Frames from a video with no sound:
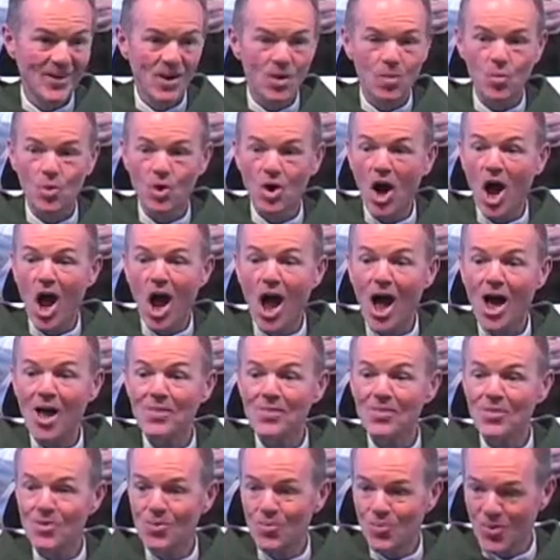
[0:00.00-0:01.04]
We're
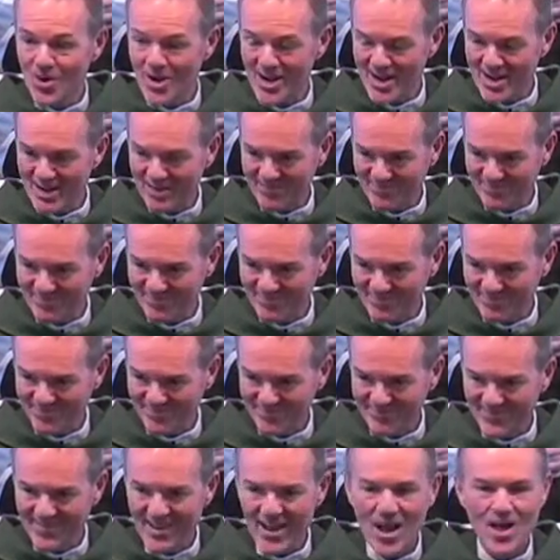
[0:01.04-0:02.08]
on the way.
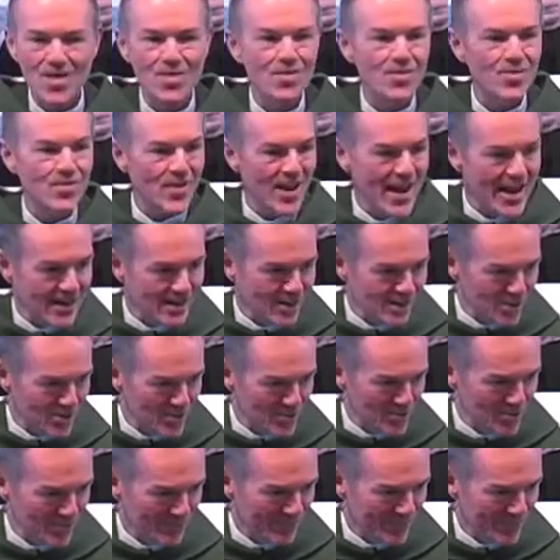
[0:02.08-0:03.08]
Thank you.